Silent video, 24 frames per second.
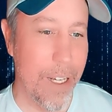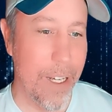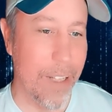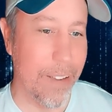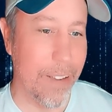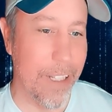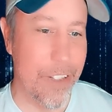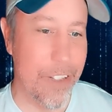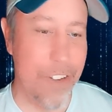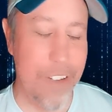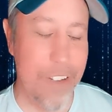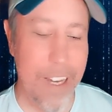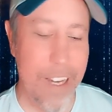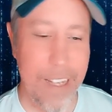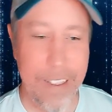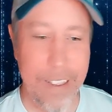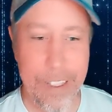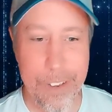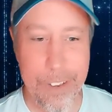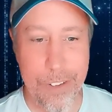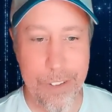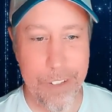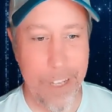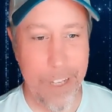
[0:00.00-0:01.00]
let's say
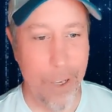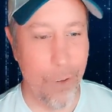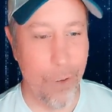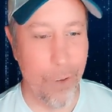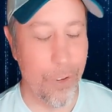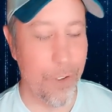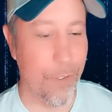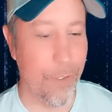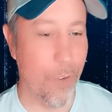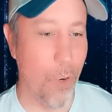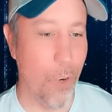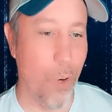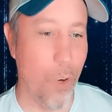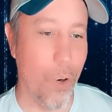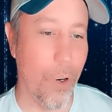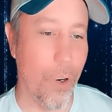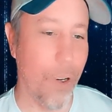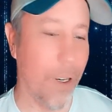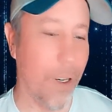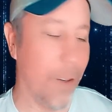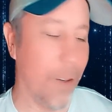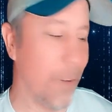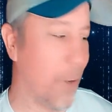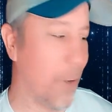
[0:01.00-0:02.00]
this sells
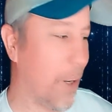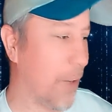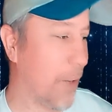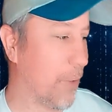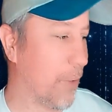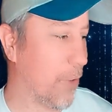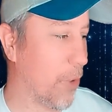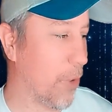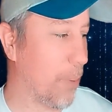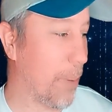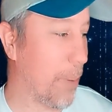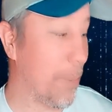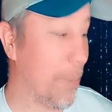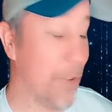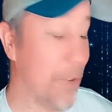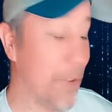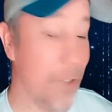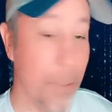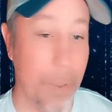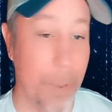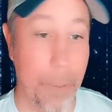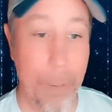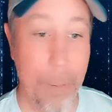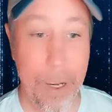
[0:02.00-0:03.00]
for, I don't know, maybe
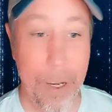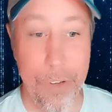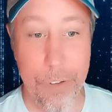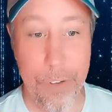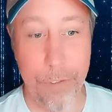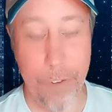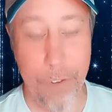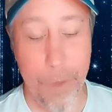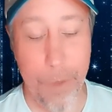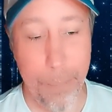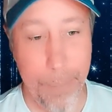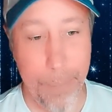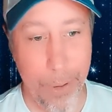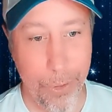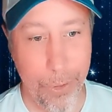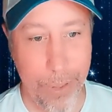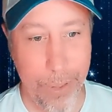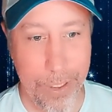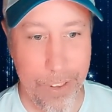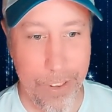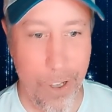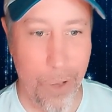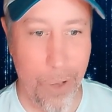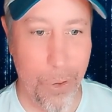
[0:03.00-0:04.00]
somebody buys it for $1
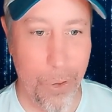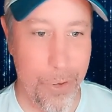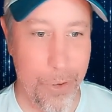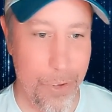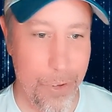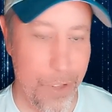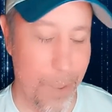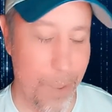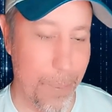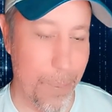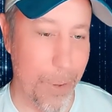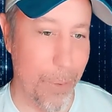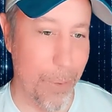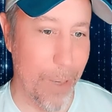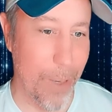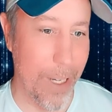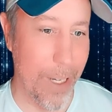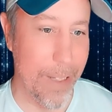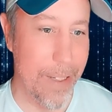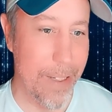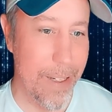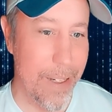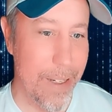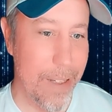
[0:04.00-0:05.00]
million or something,
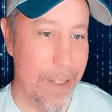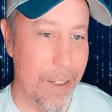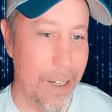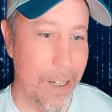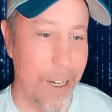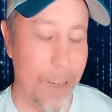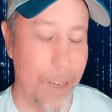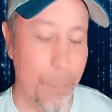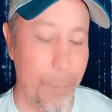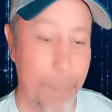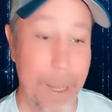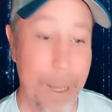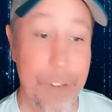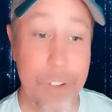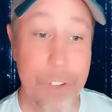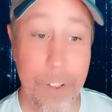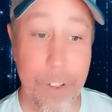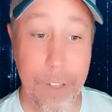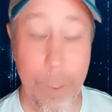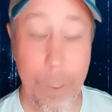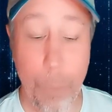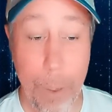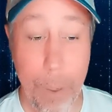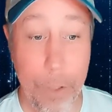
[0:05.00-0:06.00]
right?
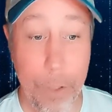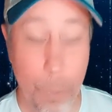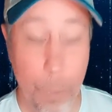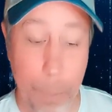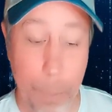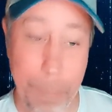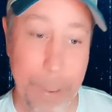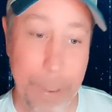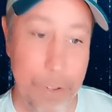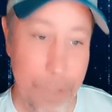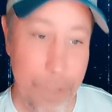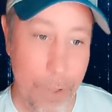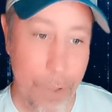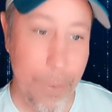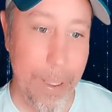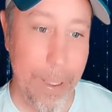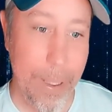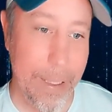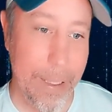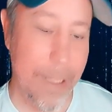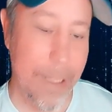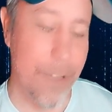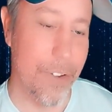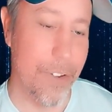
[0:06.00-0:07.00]
Basically what you would be
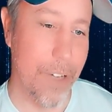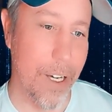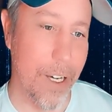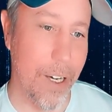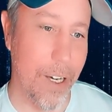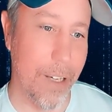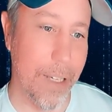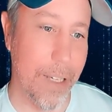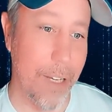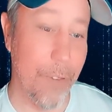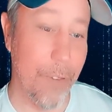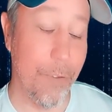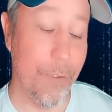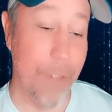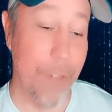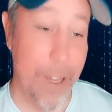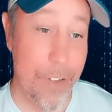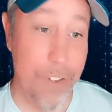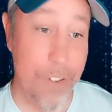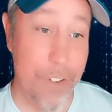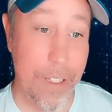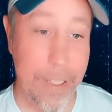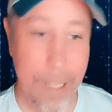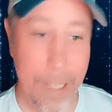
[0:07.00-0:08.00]
doing is
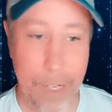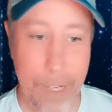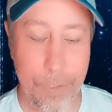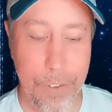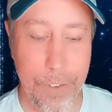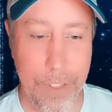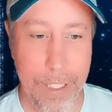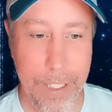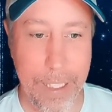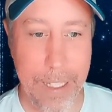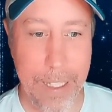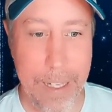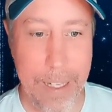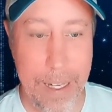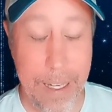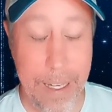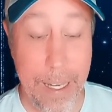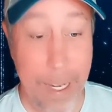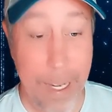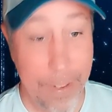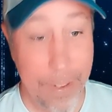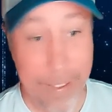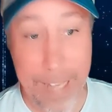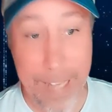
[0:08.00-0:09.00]
investing heavily
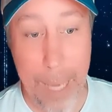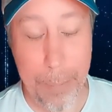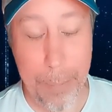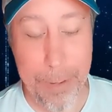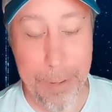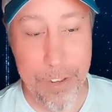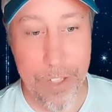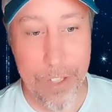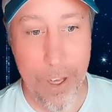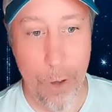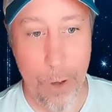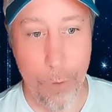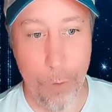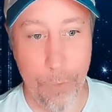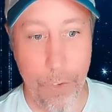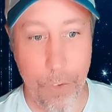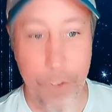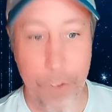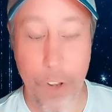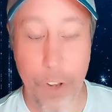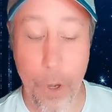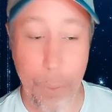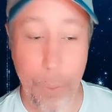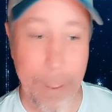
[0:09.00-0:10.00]
in the game itself,
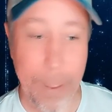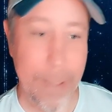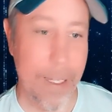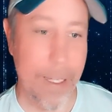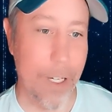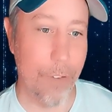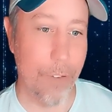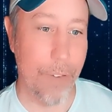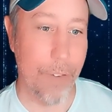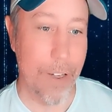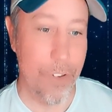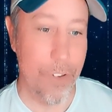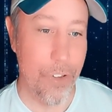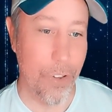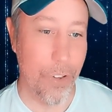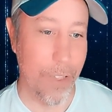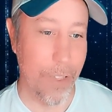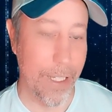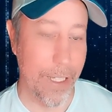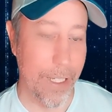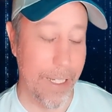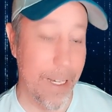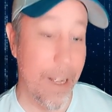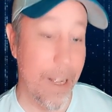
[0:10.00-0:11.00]
knowing that
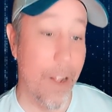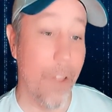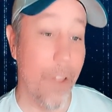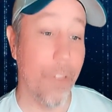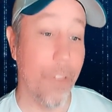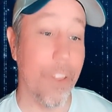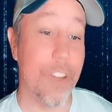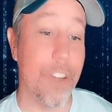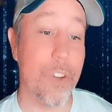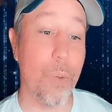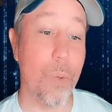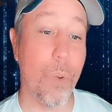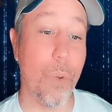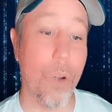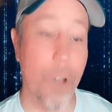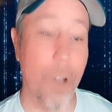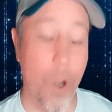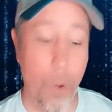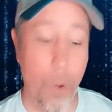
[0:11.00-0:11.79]
eventually this will go